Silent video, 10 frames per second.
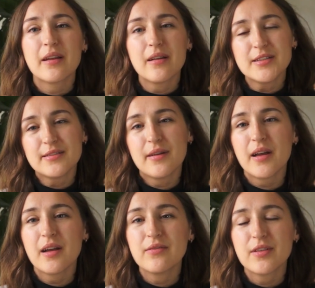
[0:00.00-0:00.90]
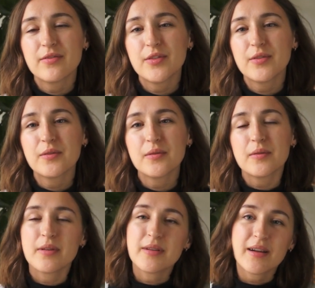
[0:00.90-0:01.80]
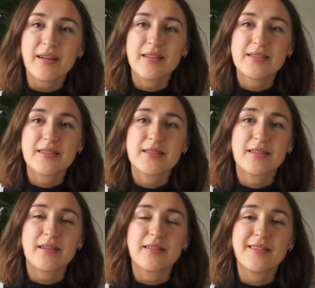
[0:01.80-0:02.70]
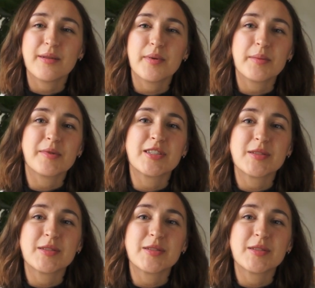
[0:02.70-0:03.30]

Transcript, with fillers: I also have a few necklaces that are a little bit more